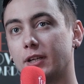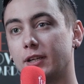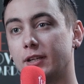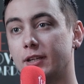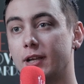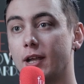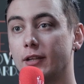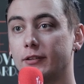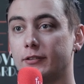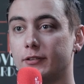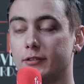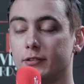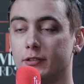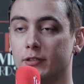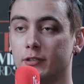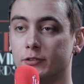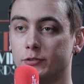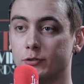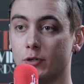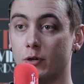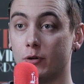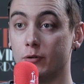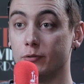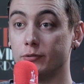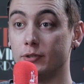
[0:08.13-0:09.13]
got the
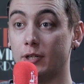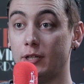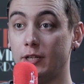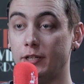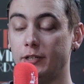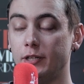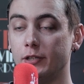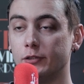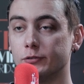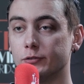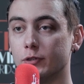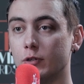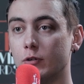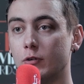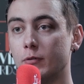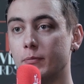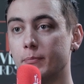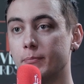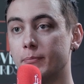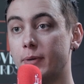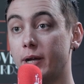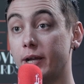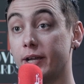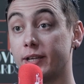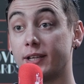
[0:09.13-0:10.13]
role, the leading role,
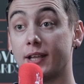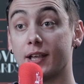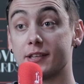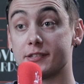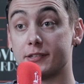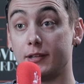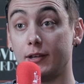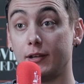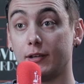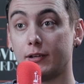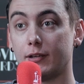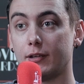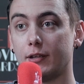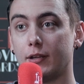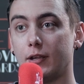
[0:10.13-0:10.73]
by casting.